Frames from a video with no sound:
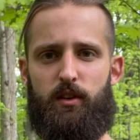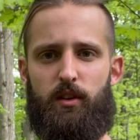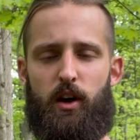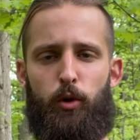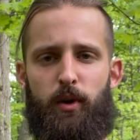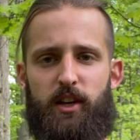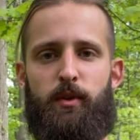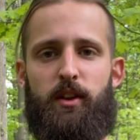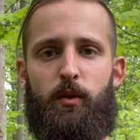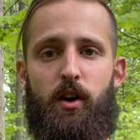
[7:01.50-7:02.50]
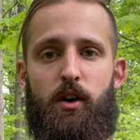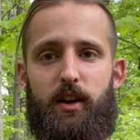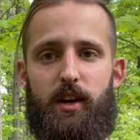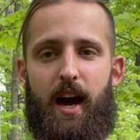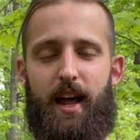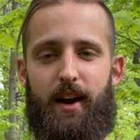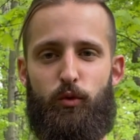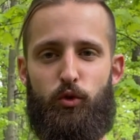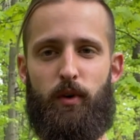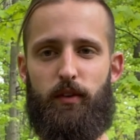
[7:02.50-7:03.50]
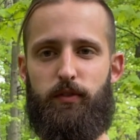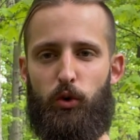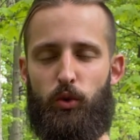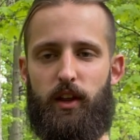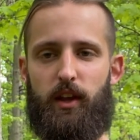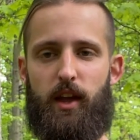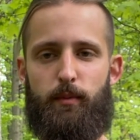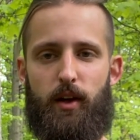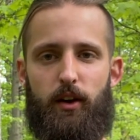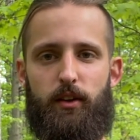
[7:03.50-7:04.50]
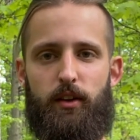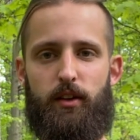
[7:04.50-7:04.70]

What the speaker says: I hope I explained that well. It kind of ruined my flow when they came down.